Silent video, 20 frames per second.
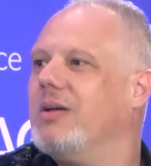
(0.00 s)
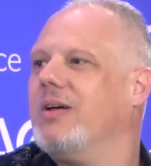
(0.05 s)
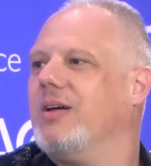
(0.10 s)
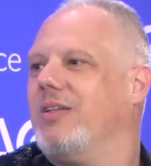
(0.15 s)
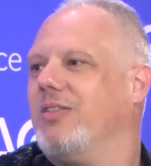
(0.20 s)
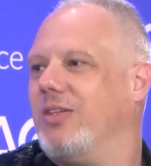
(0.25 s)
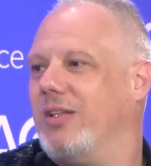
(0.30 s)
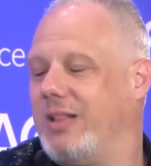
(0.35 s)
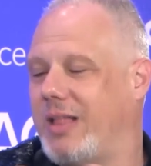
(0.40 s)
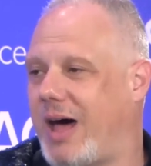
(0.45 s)

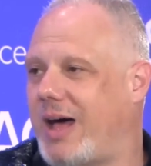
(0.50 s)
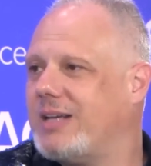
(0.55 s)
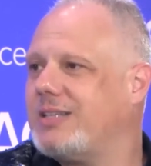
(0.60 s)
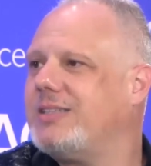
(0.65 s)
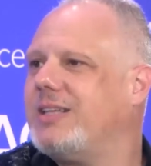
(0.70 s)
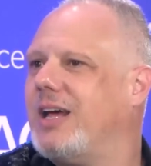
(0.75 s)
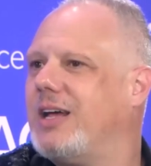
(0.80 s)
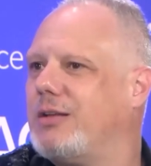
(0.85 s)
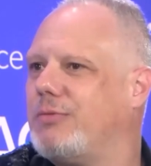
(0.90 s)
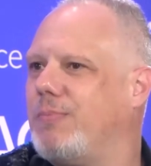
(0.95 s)
The
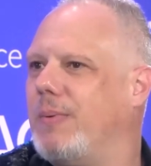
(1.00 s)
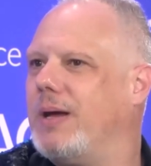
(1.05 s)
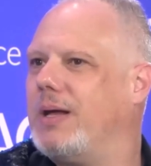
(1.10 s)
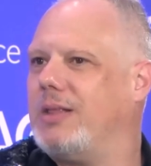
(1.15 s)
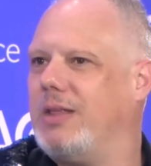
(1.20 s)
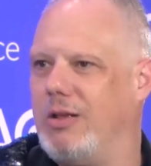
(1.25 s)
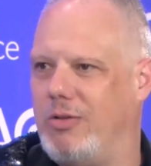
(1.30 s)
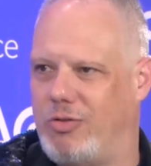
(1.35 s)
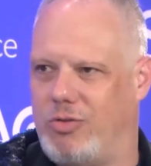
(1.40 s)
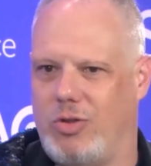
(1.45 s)
last
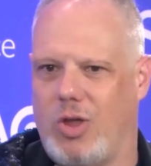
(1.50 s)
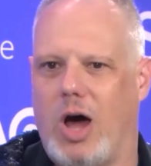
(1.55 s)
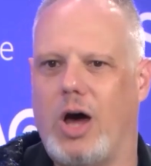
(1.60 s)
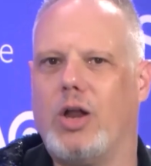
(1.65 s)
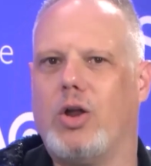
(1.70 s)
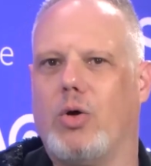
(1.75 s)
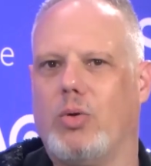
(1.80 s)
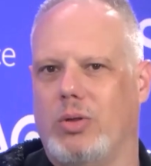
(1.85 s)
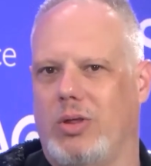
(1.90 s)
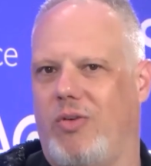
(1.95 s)
aspect is
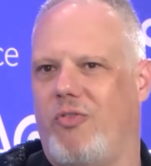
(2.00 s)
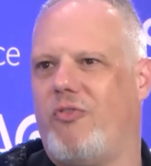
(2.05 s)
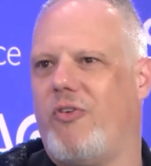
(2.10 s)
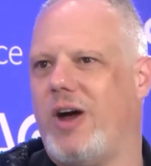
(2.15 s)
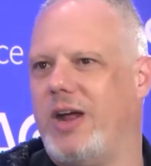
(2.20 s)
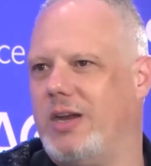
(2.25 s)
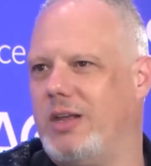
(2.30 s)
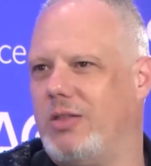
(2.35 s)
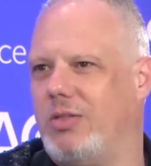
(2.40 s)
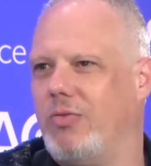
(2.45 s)
not only
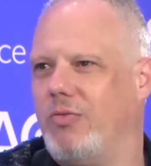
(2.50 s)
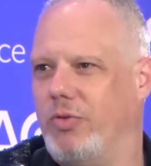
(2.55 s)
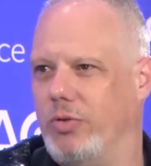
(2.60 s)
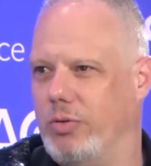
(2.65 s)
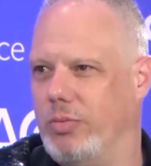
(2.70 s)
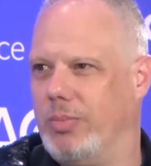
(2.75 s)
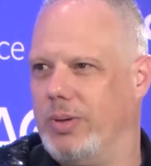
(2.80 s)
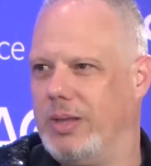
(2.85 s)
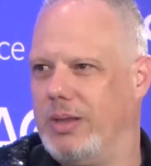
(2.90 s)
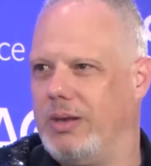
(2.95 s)
finding the
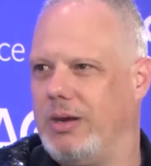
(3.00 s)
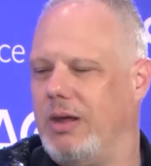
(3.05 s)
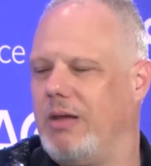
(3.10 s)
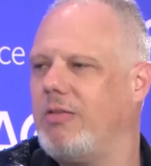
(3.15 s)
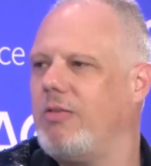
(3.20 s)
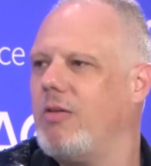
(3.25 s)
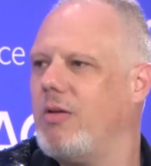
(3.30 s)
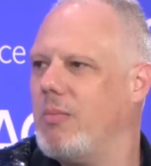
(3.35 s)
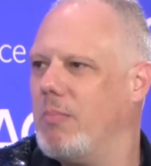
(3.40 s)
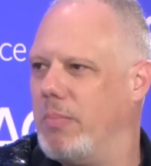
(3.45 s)

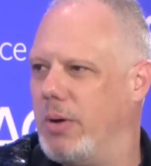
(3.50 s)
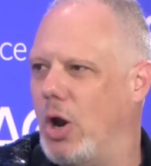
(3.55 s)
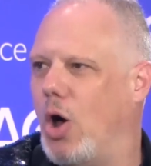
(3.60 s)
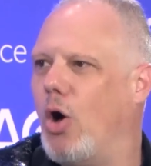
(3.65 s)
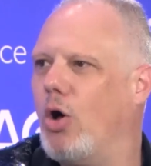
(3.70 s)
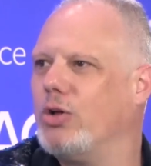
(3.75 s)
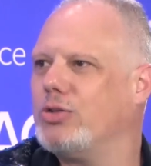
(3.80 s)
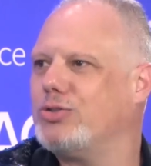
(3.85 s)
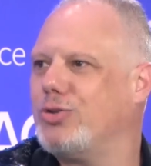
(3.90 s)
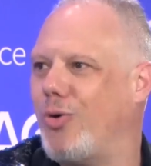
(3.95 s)
vulnerabilities, but
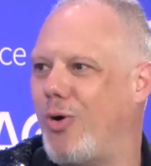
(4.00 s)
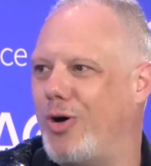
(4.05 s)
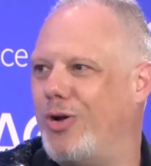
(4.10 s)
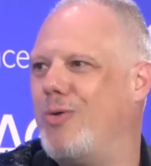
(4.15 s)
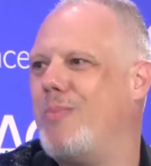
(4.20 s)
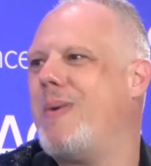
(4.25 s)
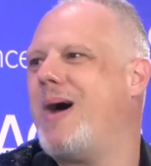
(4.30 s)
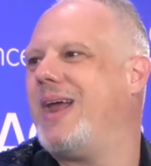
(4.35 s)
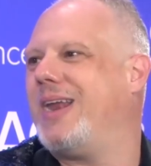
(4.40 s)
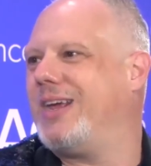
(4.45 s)
also
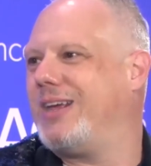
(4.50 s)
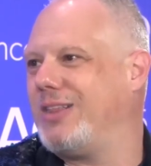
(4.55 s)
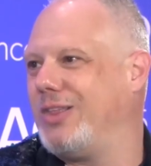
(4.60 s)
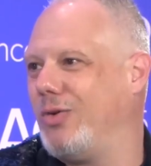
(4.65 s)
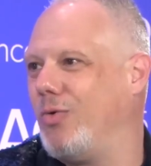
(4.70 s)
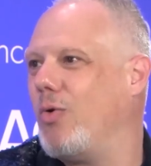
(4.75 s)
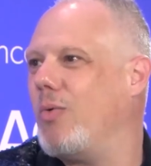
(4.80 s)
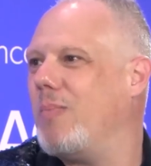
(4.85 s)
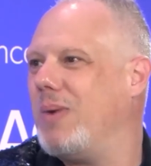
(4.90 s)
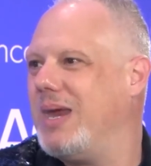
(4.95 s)
automatically
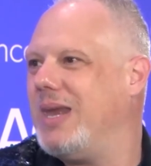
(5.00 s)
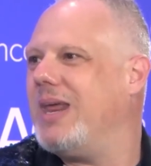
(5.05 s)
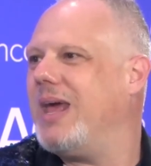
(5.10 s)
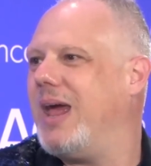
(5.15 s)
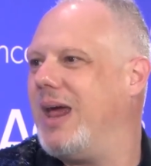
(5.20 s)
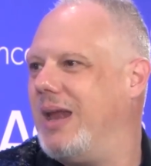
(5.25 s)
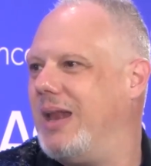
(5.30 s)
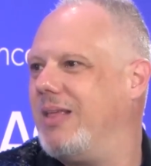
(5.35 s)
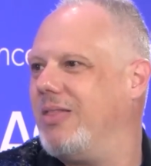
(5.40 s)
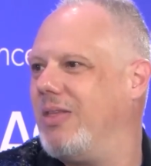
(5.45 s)

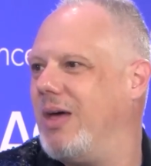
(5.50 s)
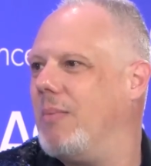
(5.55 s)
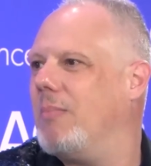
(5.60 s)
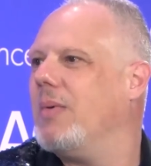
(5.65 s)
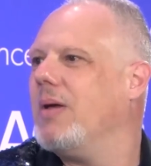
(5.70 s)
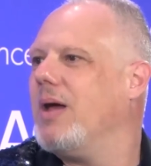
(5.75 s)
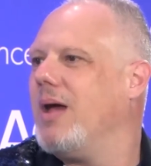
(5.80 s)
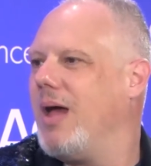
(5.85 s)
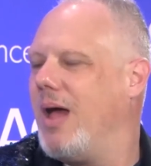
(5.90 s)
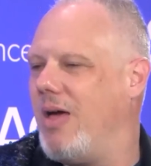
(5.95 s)
remediating them.
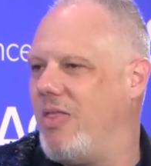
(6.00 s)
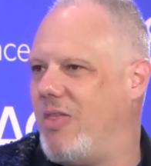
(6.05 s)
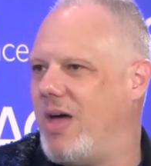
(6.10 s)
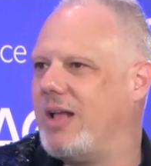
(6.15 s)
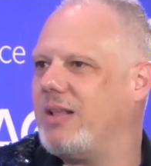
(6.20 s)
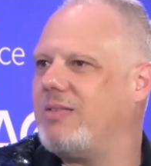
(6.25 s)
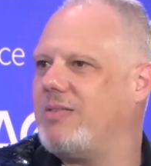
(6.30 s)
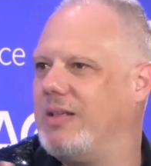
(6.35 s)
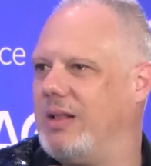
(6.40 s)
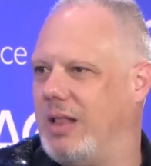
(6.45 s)
And
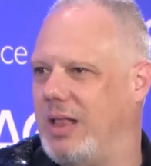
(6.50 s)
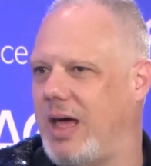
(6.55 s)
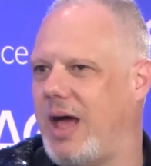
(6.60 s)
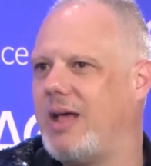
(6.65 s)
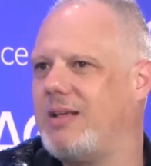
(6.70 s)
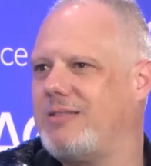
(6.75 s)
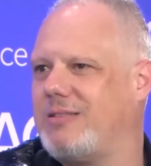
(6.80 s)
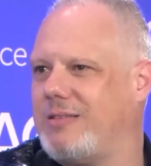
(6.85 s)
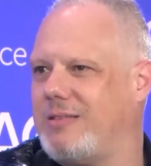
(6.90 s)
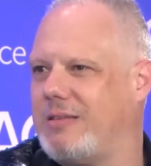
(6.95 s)
that's the
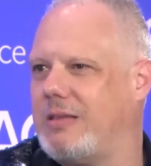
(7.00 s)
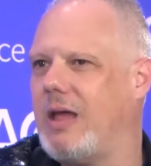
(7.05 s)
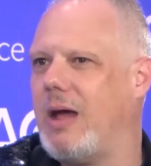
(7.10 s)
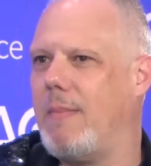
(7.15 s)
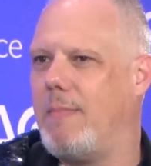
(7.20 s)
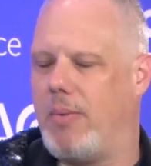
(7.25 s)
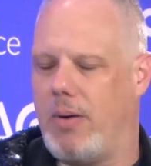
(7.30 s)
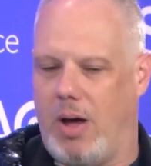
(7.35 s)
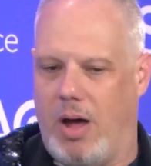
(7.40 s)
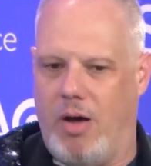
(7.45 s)
last
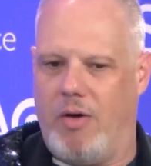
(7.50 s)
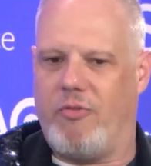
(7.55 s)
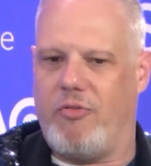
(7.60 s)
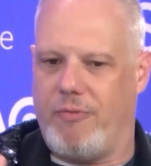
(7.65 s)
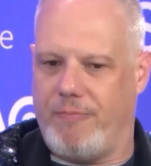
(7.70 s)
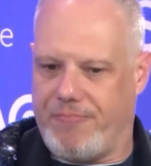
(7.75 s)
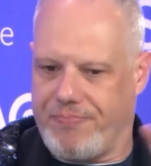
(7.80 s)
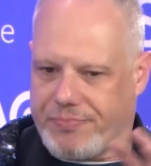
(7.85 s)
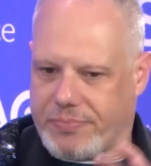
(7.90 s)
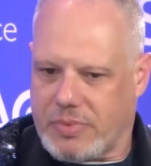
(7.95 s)
step of
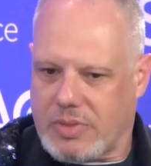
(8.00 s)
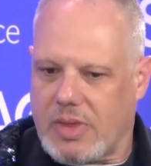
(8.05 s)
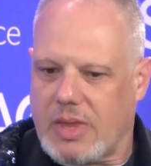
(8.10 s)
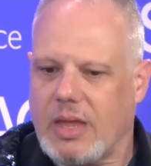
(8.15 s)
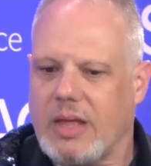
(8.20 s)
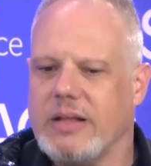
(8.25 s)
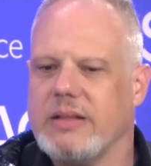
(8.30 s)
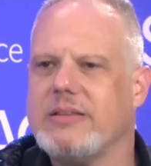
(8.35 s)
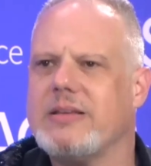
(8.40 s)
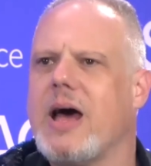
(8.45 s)

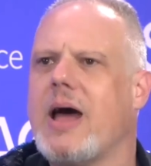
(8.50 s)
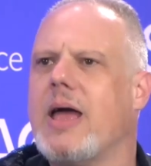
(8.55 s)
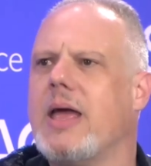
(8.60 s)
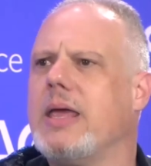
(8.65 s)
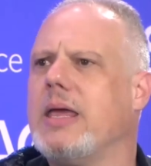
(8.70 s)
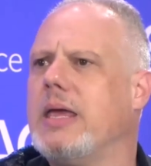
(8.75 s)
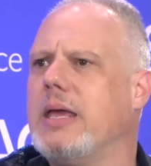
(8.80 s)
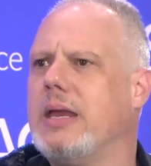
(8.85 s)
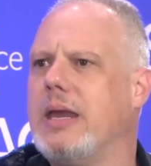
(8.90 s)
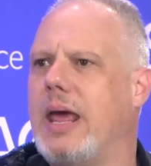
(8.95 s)

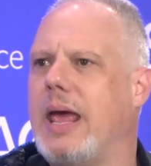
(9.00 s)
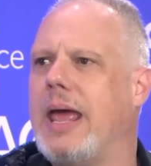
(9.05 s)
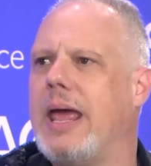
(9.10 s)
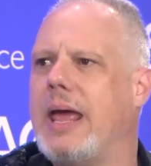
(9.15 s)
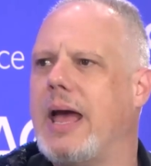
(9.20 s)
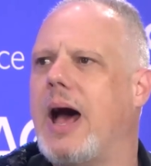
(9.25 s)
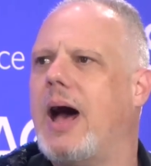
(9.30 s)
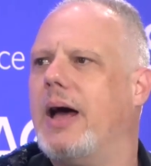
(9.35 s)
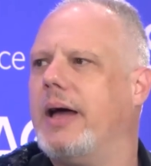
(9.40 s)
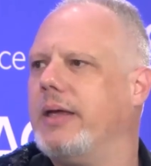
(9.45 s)
tying in
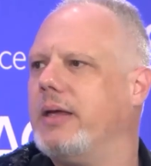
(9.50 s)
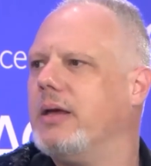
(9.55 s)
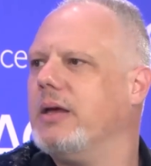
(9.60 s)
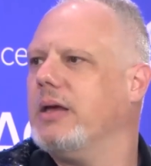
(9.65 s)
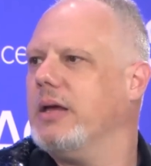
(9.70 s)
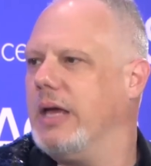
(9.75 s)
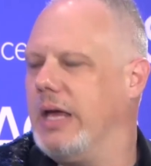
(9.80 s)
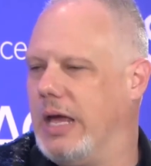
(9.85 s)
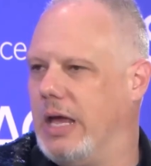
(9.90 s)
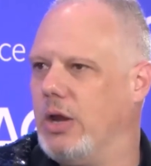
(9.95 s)
AI
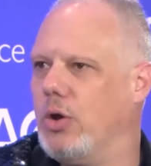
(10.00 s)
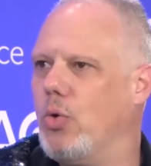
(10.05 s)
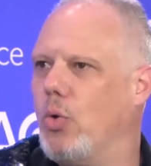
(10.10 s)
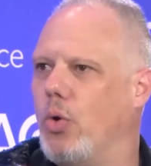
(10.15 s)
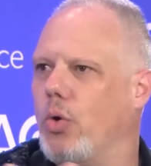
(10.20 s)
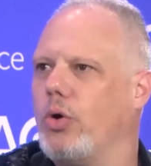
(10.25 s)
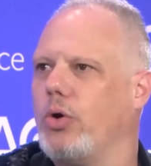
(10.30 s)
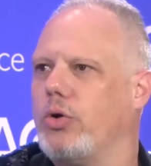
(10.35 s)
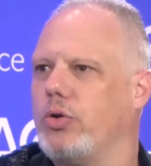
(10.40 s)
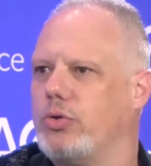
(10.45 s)
in
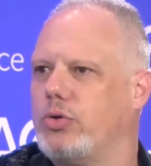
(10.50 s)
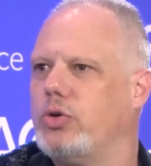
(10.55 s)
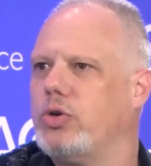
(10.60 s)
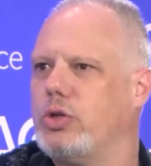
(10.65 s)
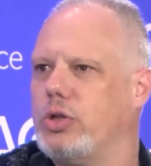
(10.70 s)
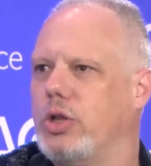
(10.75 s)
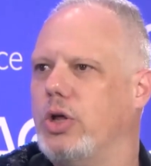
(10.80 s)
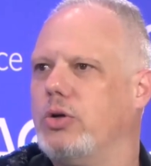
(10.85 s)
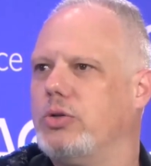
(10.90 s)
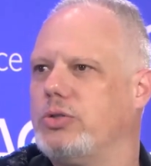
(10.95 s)
order to
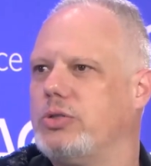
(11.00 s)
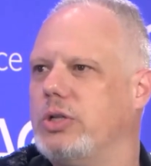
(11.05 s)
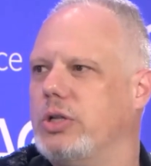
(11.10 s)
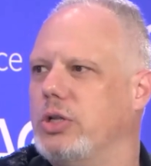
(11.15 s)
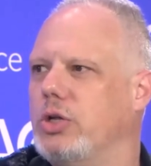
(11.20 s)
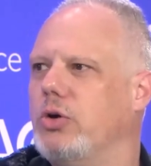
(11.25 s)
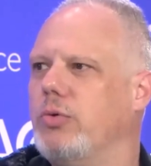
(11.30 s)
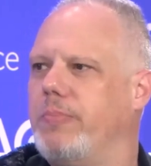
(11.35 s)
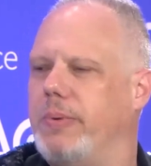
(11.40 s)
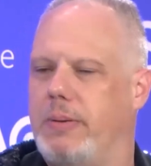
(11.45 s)
close the
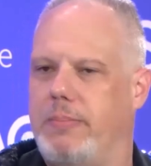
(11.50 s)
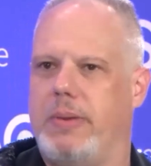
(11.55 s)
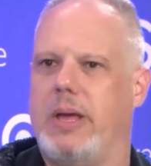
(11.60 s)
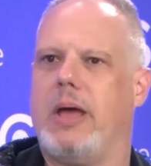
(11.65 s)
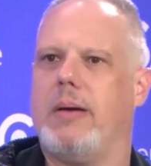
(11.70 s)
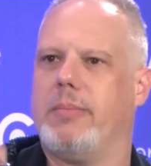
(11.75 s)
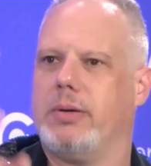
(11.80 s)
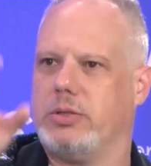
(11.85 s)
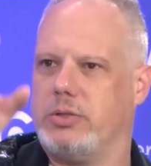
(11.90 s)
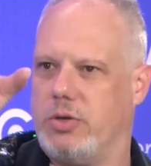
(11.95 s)
loop and be
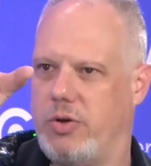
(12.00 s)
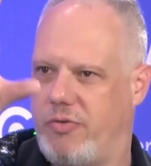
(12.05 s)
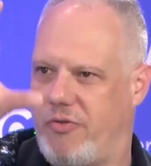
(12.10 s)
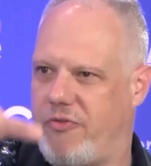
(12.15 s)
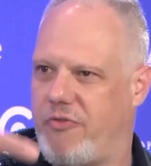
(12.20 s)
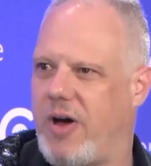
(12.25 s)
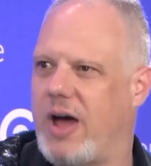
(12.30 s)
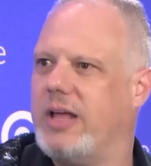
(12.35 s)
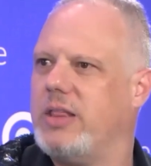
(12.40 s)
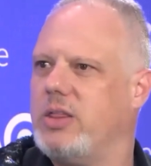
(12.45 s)
able to
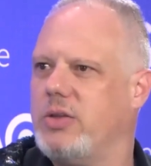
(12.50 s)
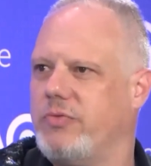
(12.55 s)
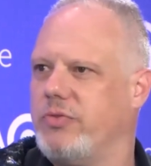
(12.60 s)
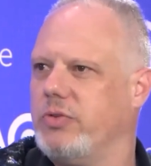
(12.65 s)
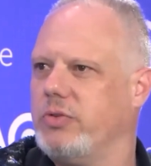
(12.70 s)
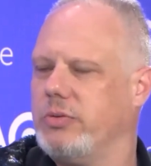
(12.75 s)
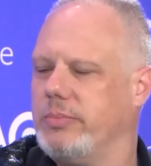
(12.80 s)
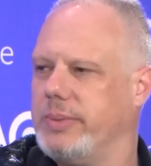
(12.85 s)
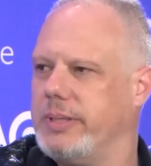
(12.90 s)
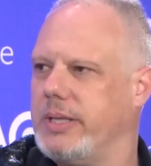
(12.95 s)
find the
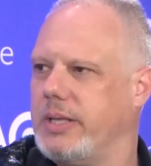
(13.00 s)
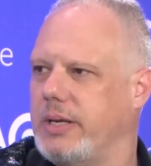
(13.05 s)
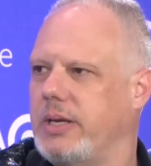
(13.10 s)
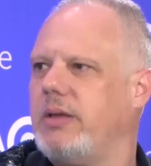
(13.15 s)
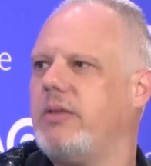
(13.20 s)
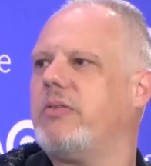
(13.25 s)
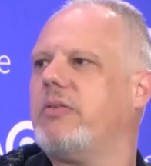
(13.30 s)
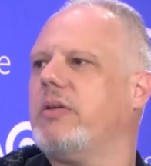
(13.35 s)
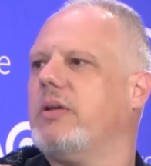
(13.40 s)
vulnerabilities